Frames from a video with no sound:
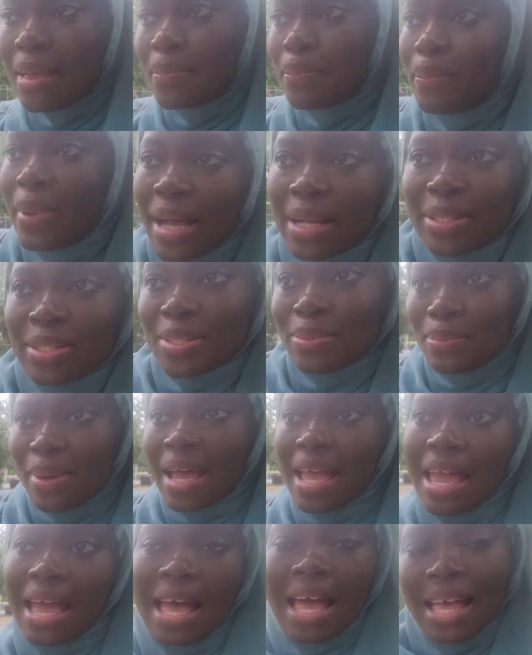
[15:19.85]
back to my
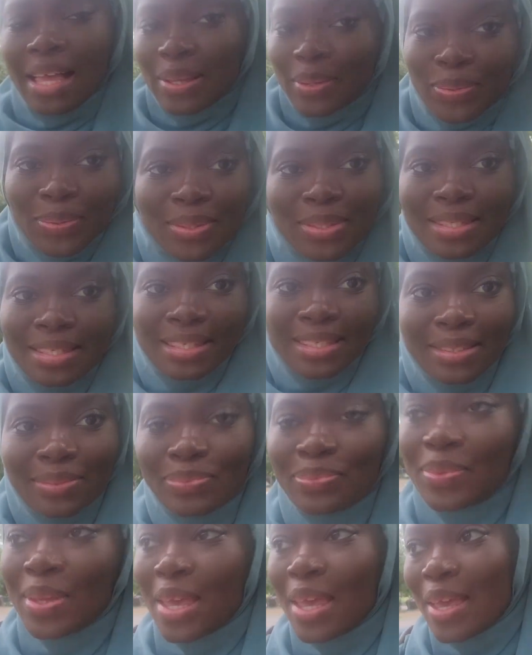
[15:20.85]
house
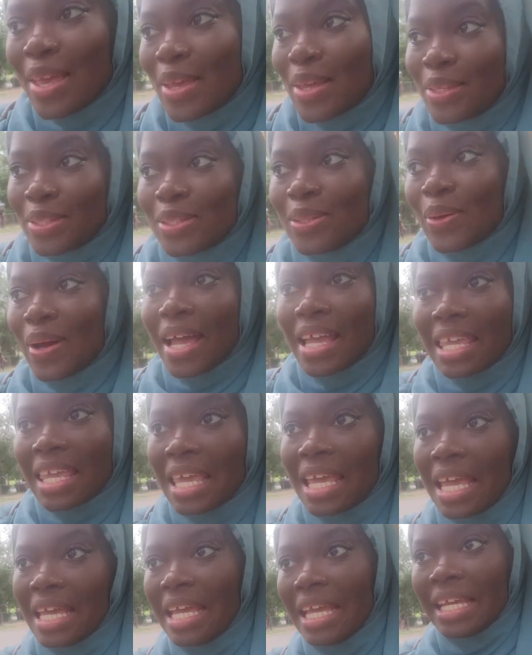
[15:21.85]
so i
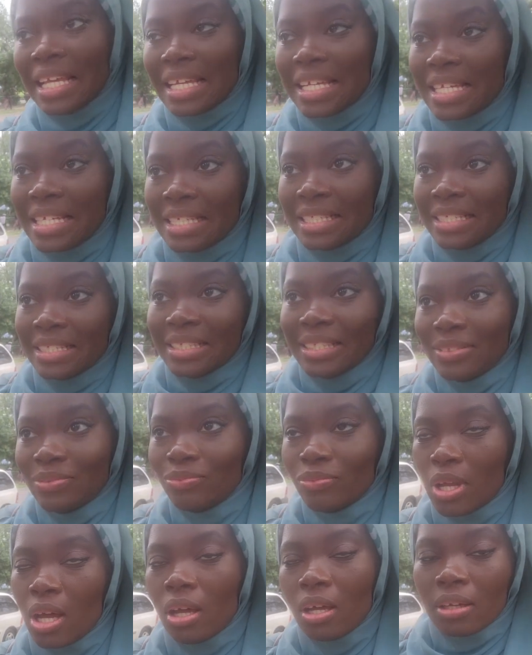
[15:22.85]
can
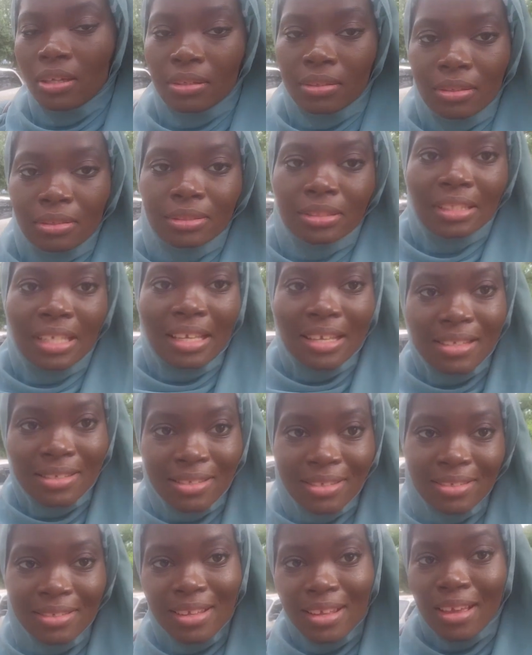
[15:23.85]
oh
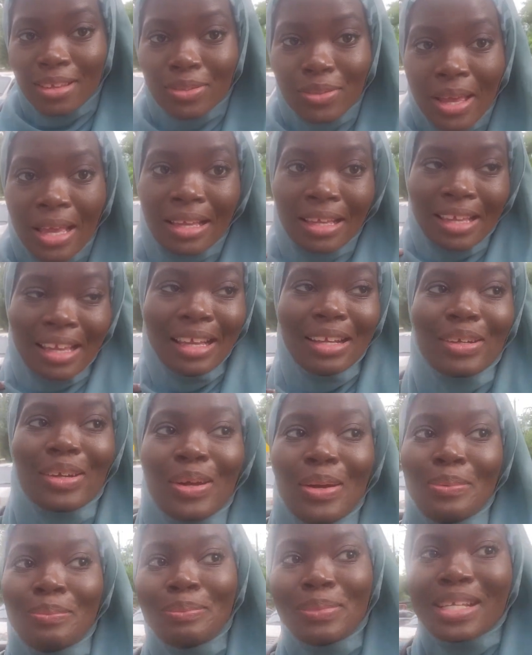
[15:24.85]
yes so i can
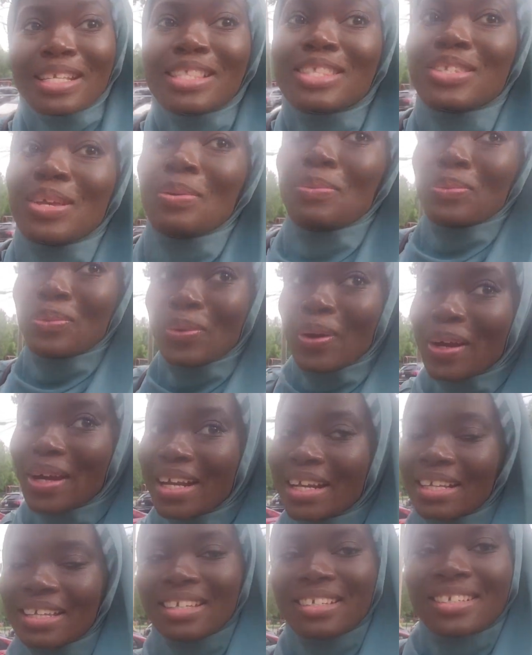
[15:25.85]
complete some
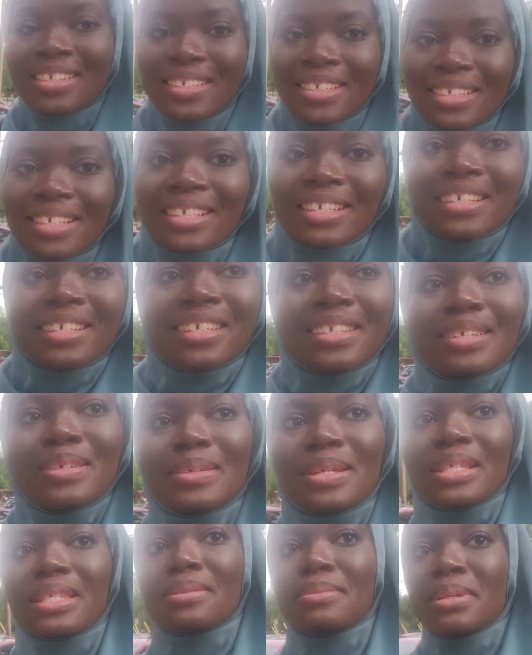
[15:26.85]
work
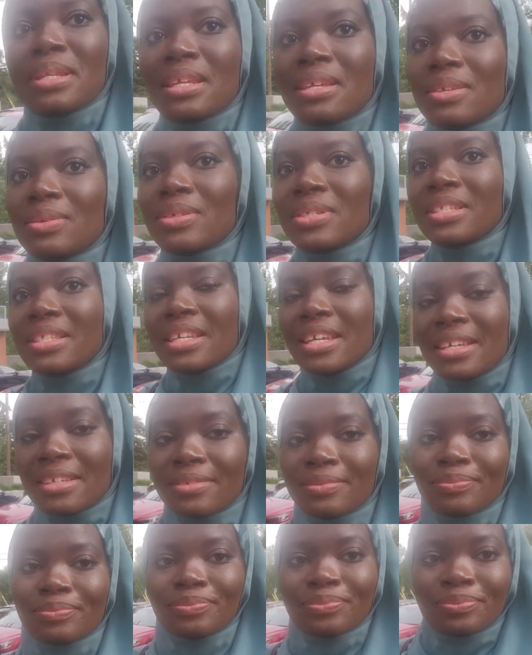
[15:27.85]
it's been a good day
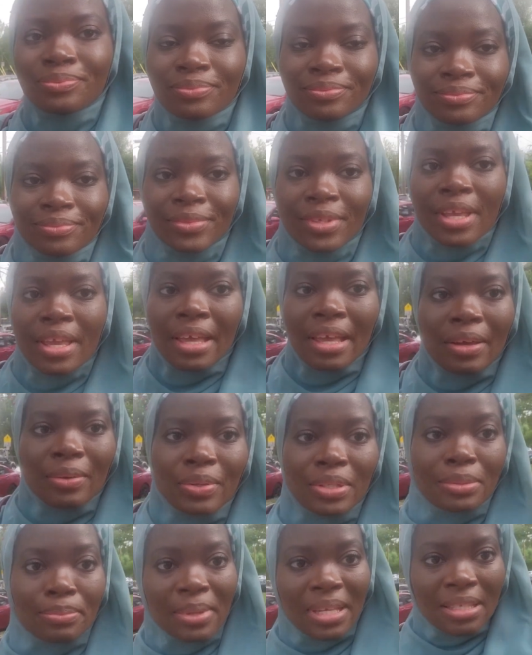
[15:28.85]
i
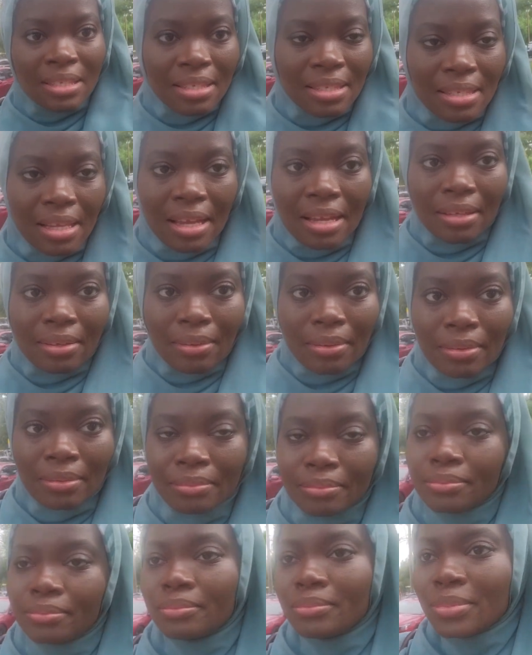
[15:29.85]
wish my sister had
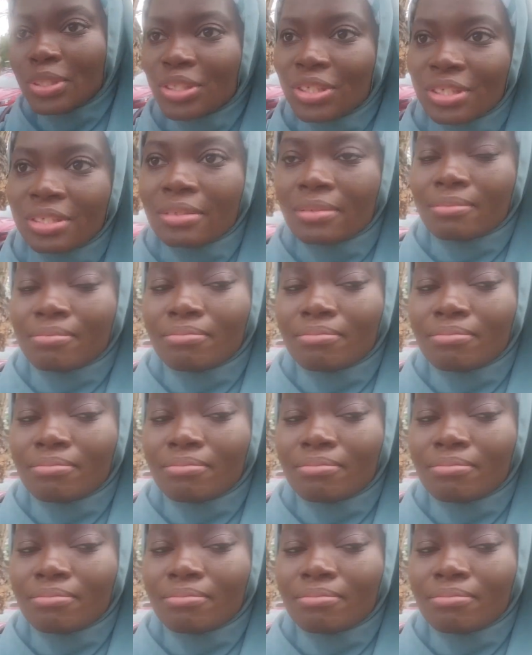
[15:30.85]
come but she